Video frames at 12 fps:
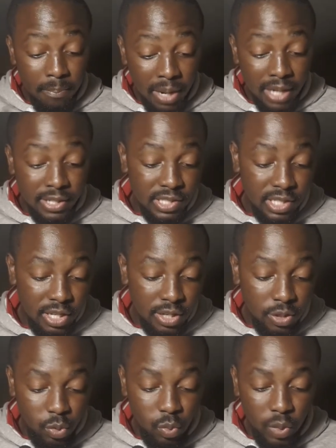bucks
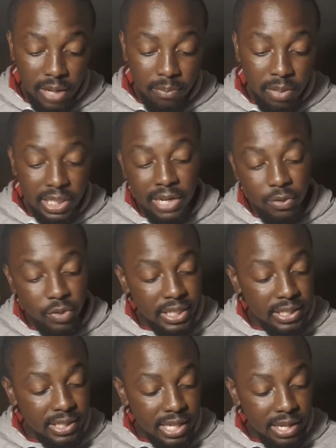could weigh about
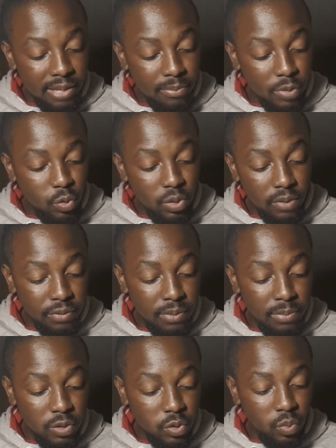110 and matured
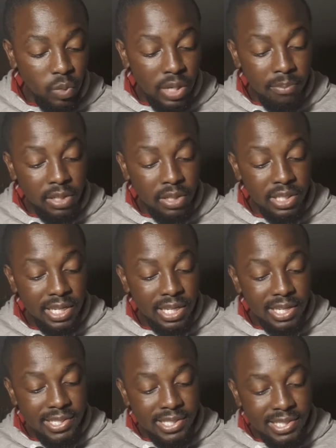females could weigh about
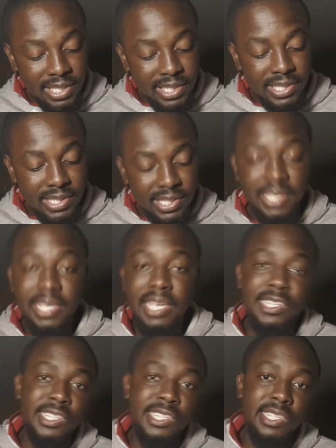60
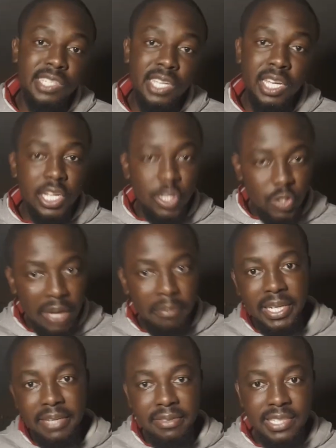kgs. So I
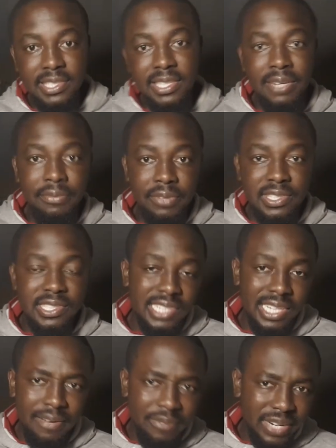believe that's a difference in
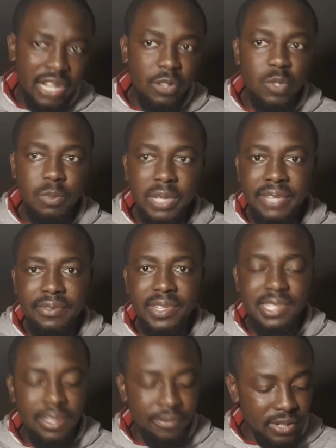South Africa. And I also believe
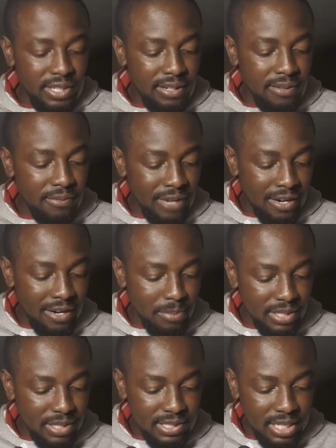it's different in
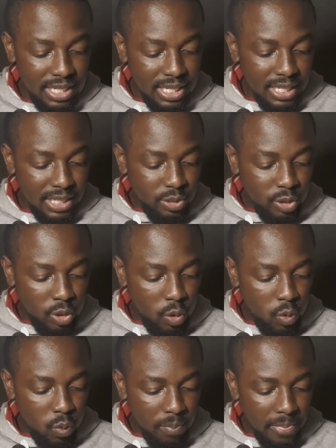environments.
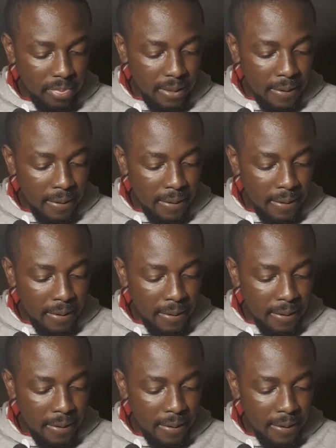So